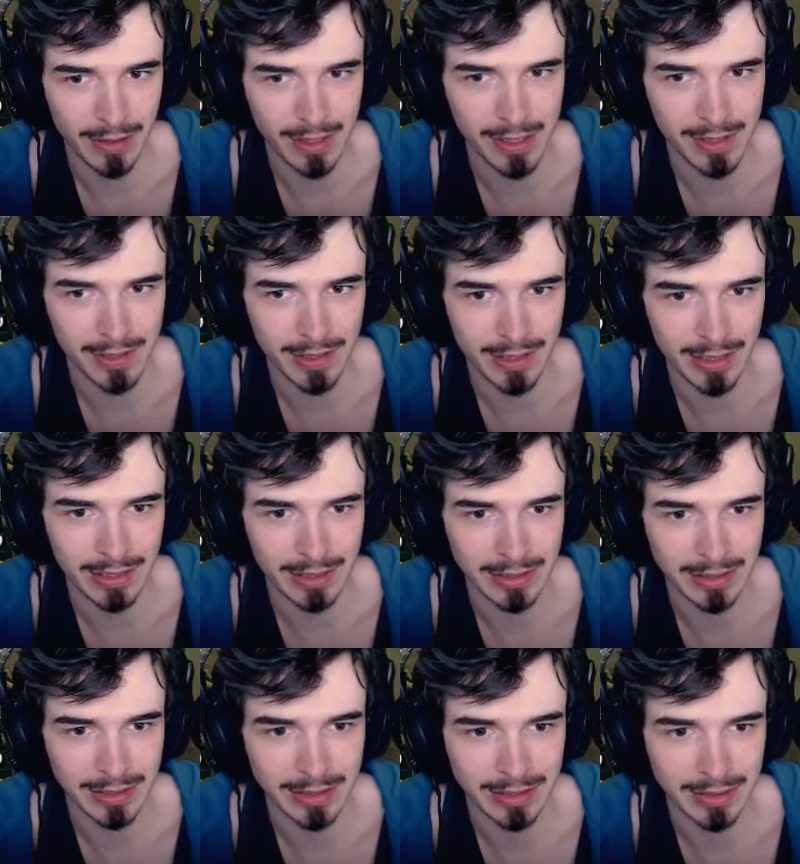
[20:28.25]
He's...
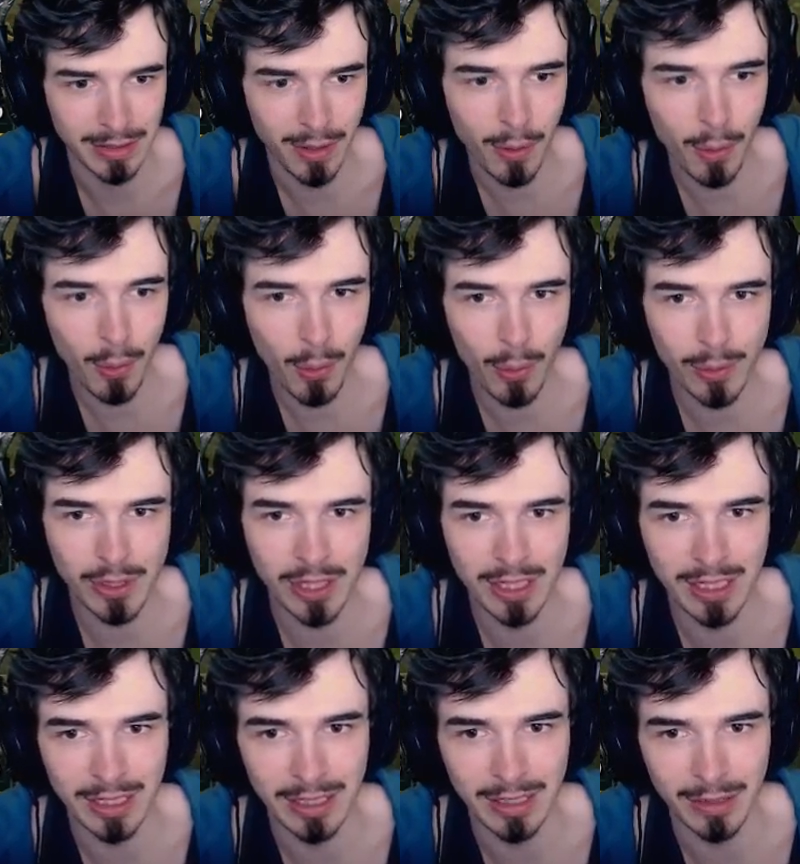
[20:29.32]
oh,
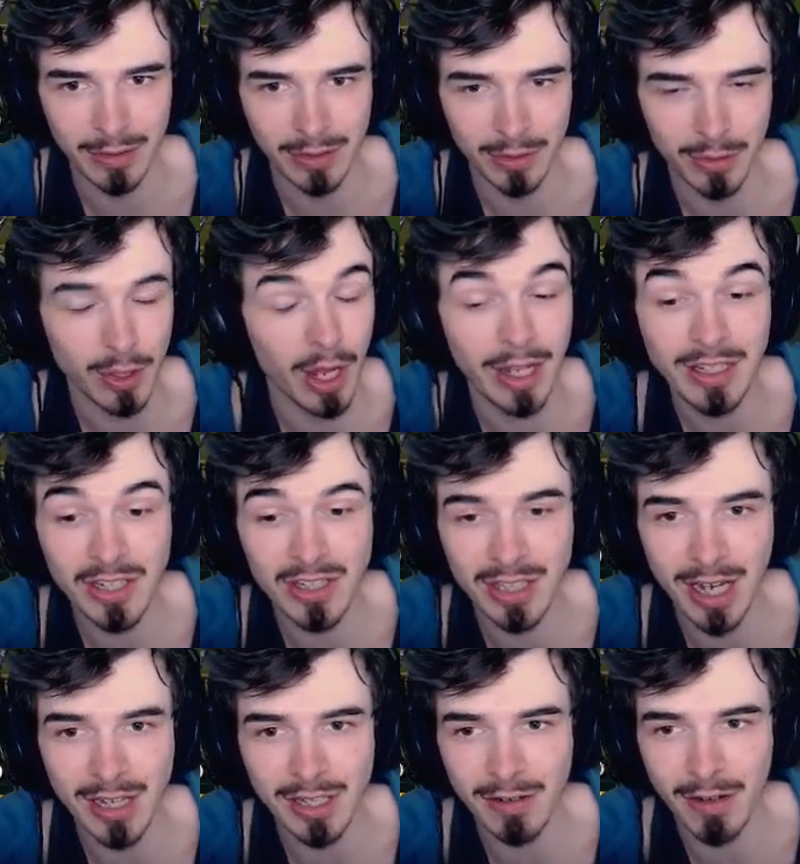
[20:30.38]
cheeky. That was... yeah, he's just
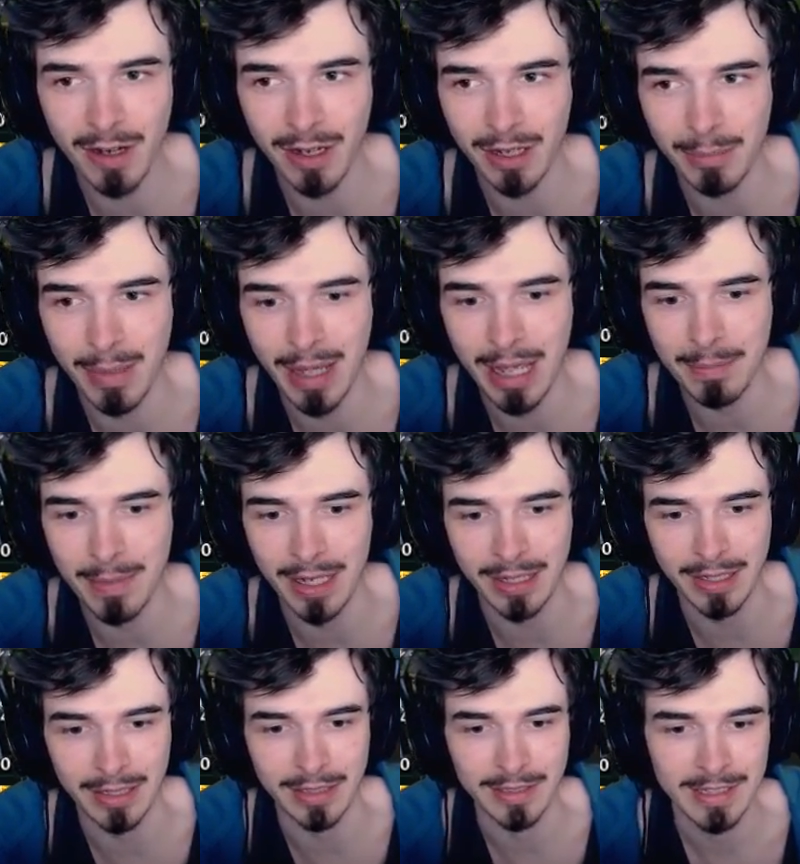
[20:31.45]
dashing around like a madman
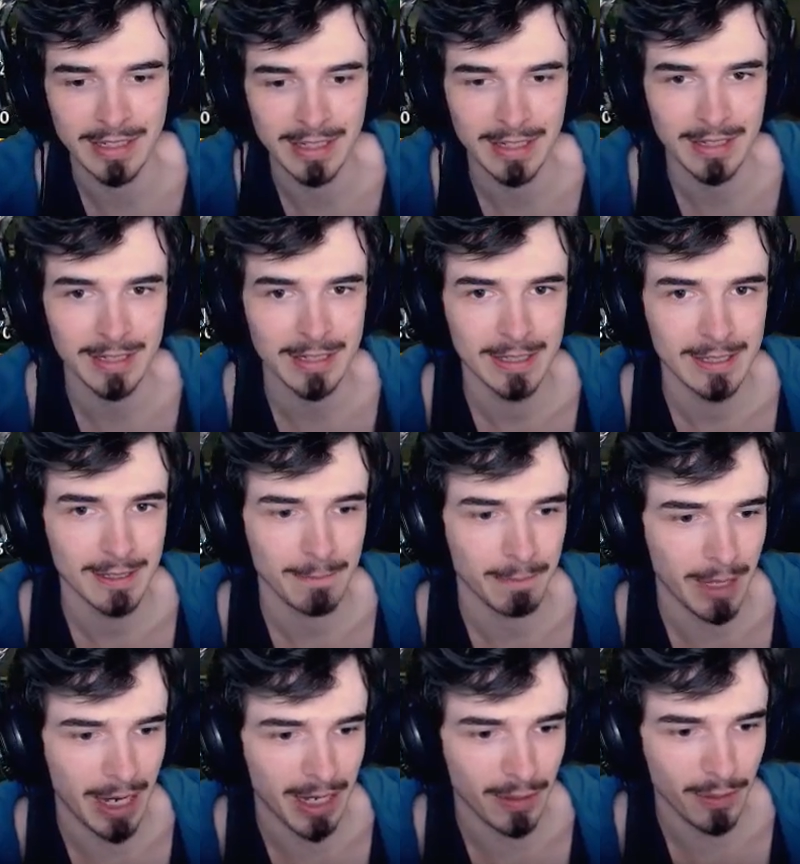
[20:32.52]
here. But
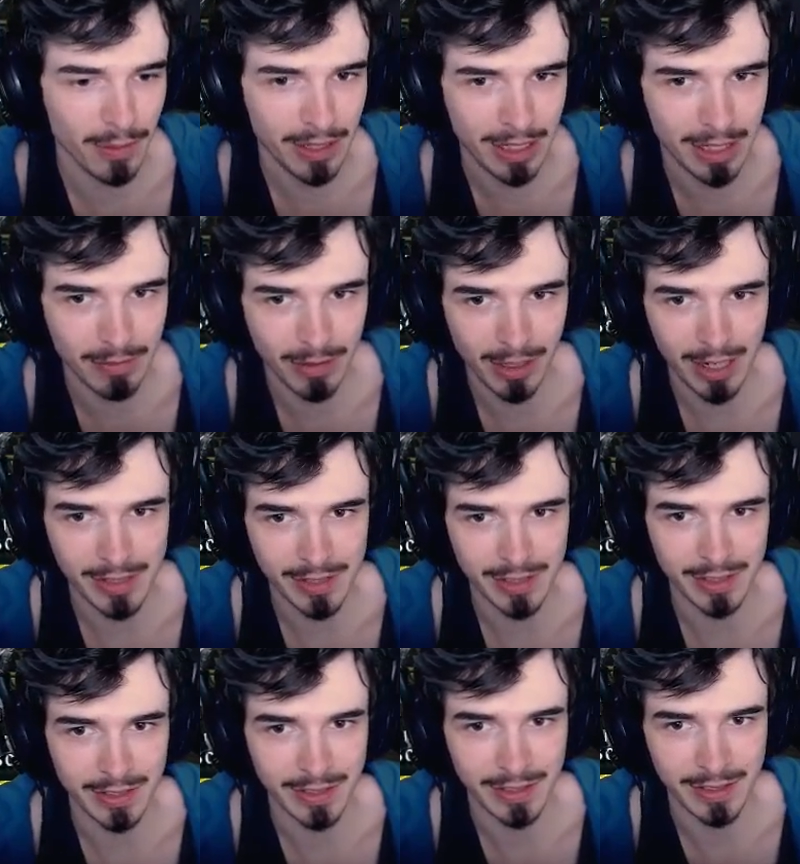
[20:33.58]
yeah, I don't think he
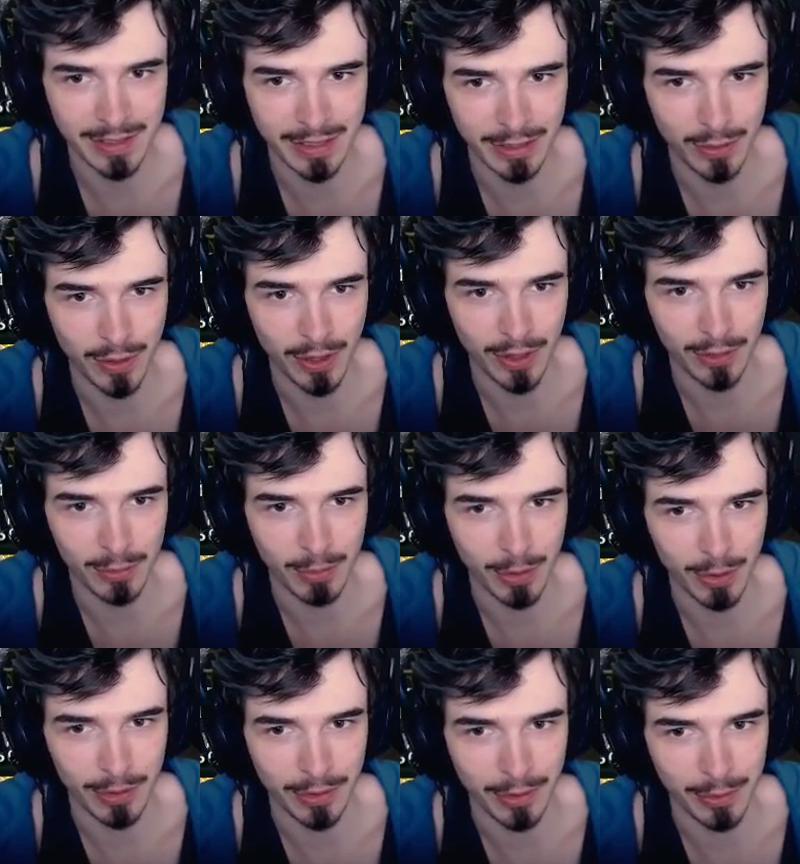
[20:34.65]
realizes that you can't do
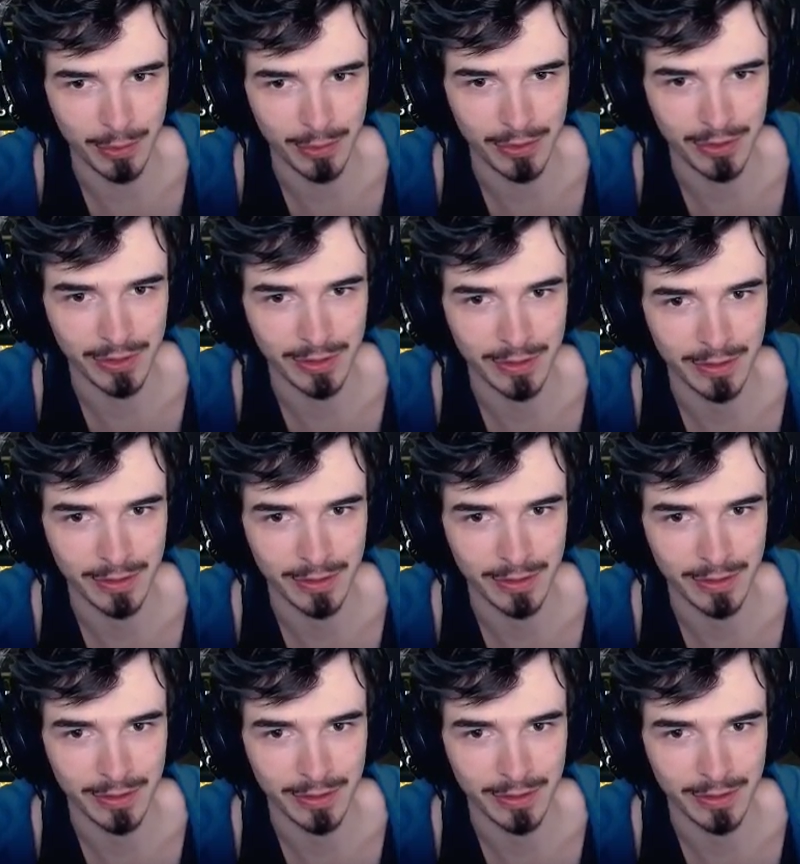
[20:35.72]
both of those.